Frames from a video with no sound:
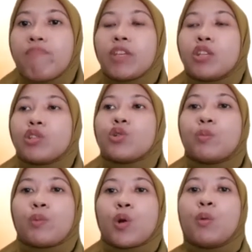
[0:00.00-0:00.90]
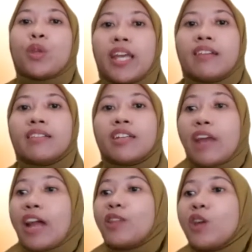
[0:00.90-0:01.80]
through promoting the
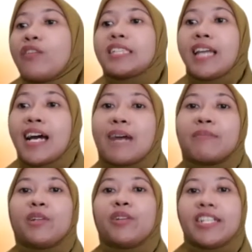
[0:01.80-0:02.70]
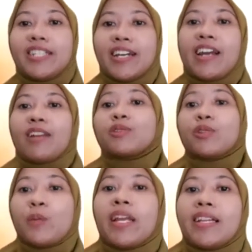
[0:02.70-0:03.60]
value of Islam, Indonesia, and also
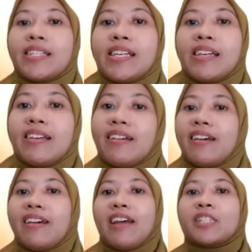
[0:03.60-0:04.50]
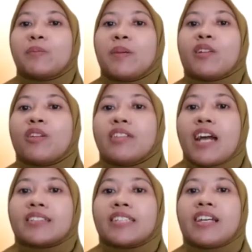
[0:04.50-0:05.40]
humanity. He has been
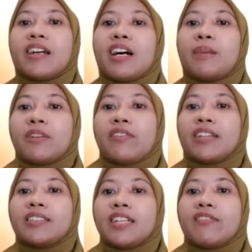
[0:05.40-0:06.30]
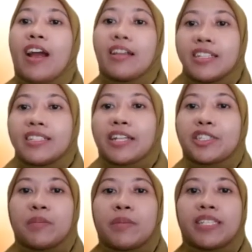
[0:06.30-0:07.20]
conducting a Preventing Violence
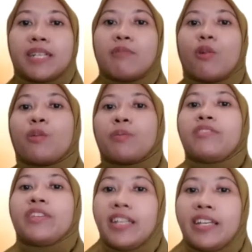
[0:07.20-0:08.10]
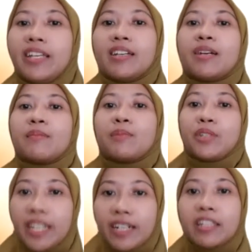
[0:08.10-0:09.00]
Extremism or PVE
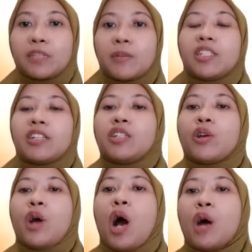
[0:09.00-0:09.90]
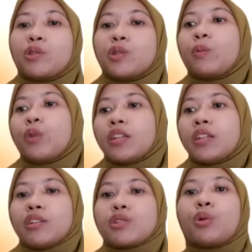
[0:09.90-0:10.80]
project, especially on how to build
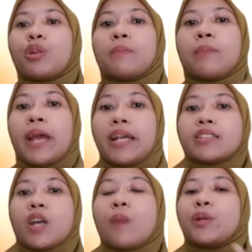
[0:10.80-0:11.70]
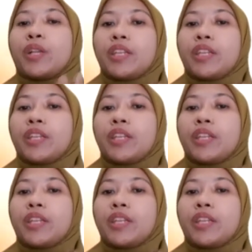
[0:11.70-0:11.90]
a school-based community